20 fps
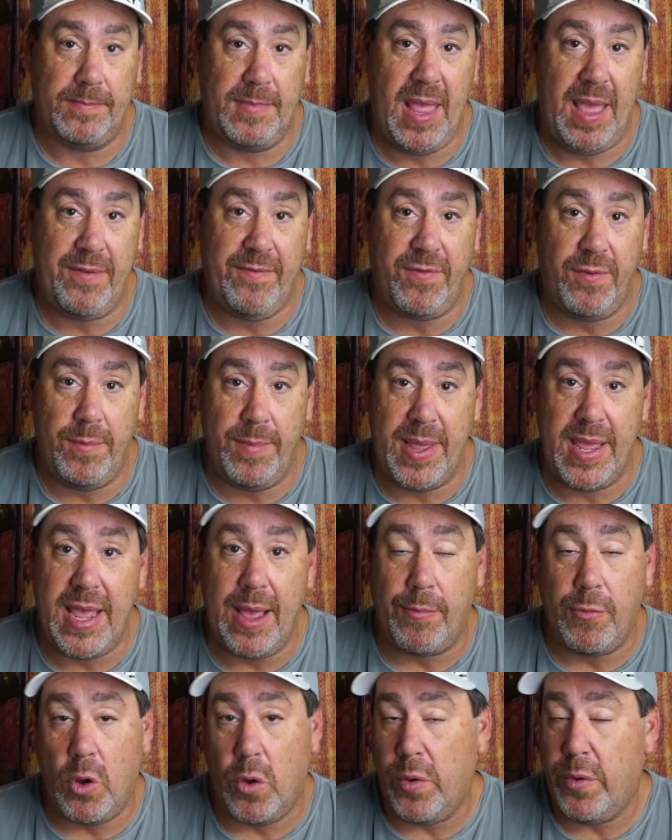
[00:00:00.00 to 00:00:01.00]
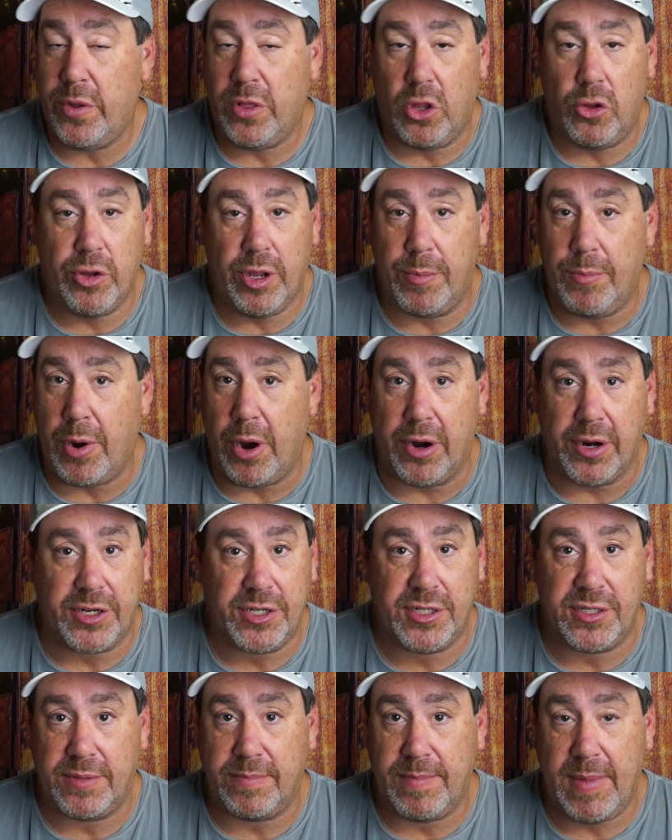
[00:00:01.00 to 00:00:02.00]
And for me, I'm going with Logan
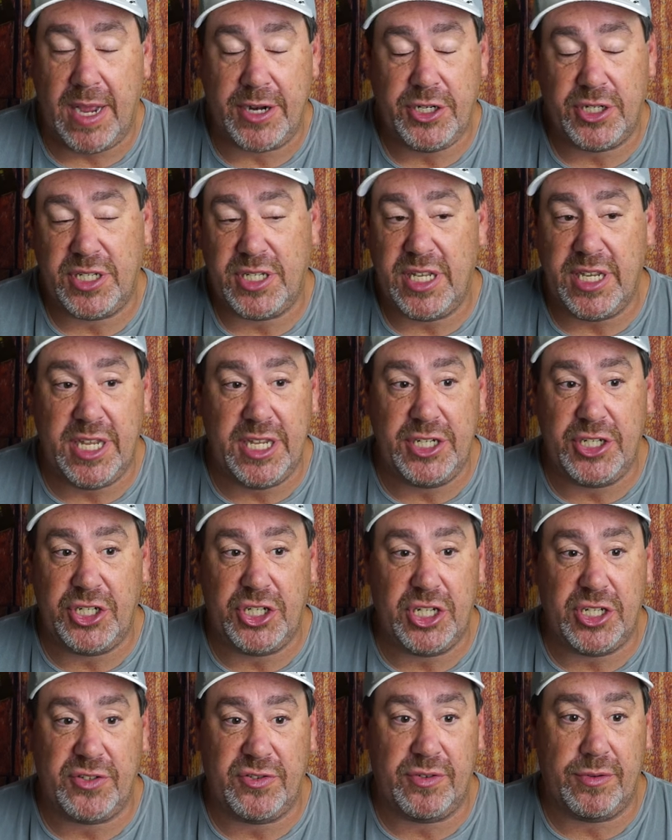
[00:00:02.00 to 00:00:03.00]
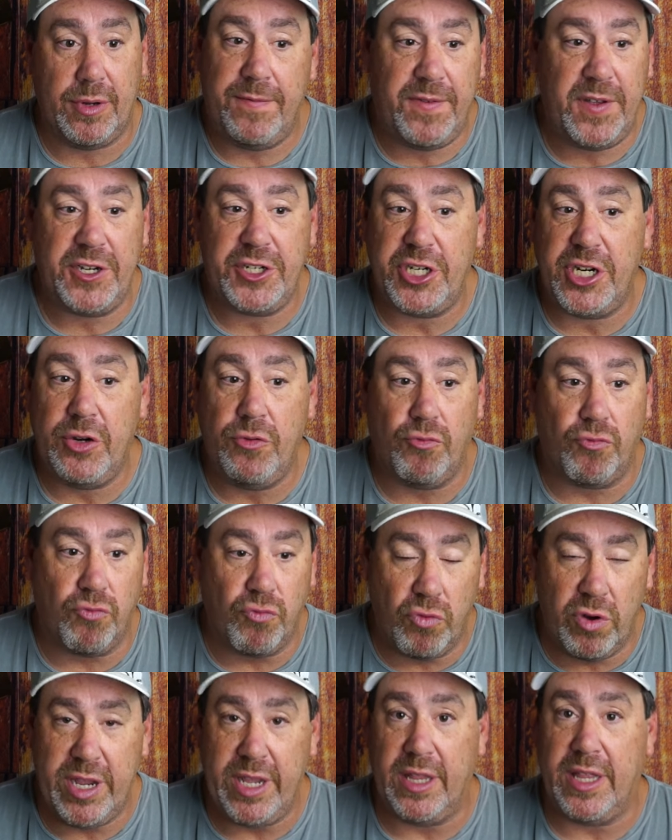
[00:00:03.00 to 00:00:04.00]
Parks. I just think he's just
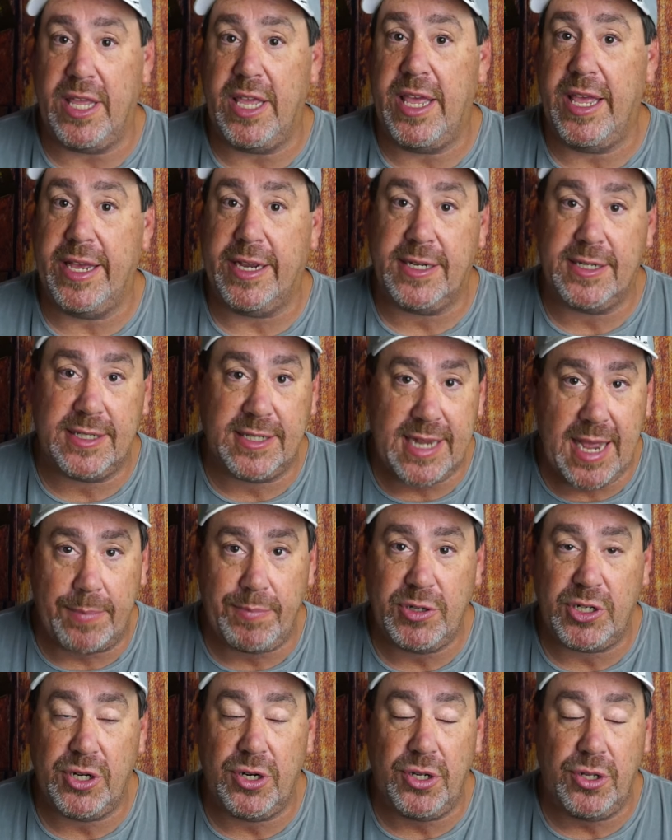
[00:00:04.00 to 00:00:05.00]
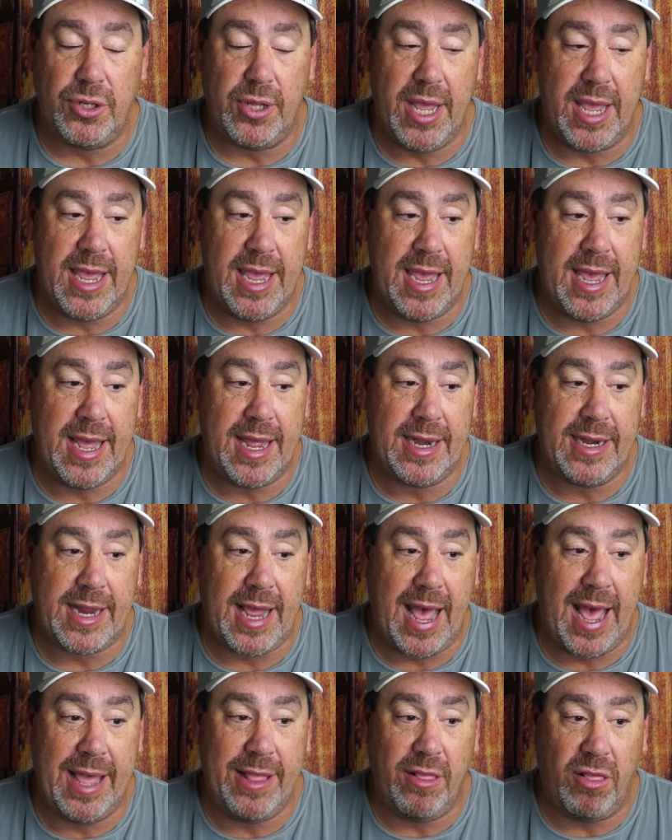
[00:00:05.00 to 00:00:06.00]
fishing really exceptional, and
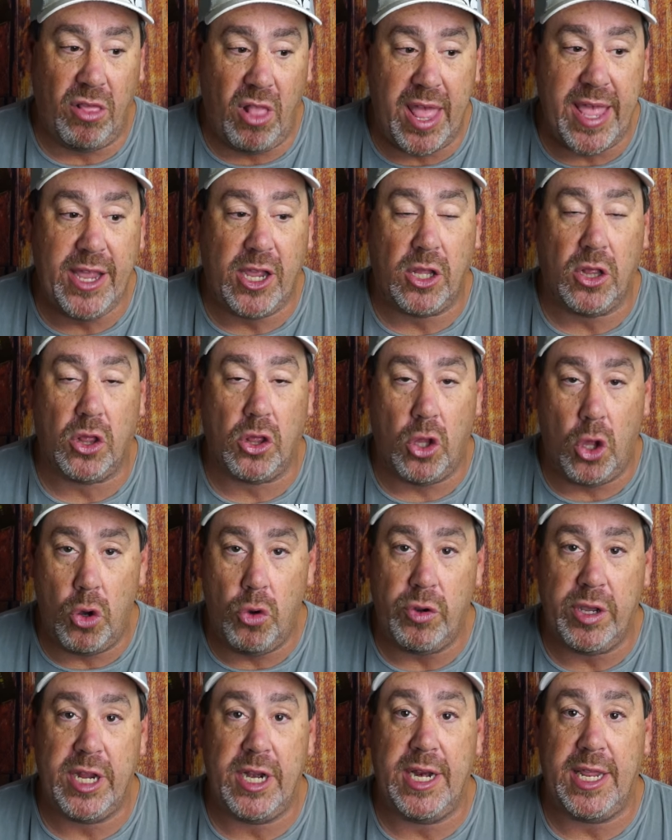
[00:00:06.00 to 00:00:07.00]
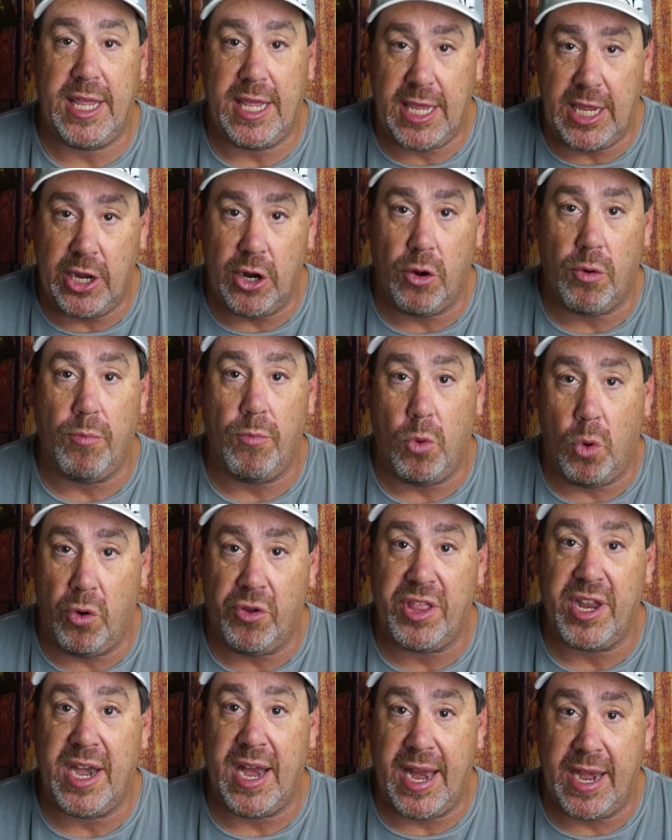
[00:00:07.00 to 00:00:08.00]
I like Logan here
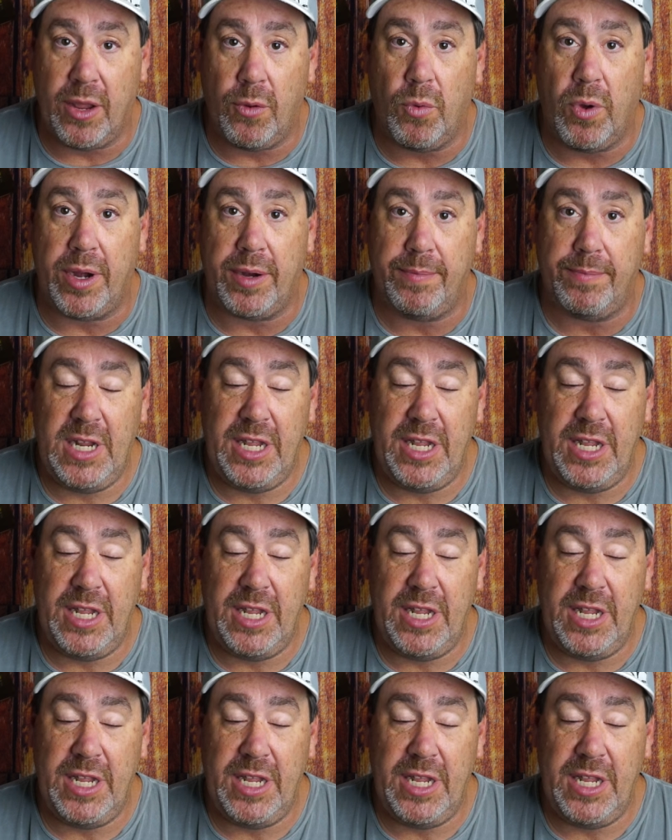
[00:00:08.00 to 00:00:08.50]
more than anyone.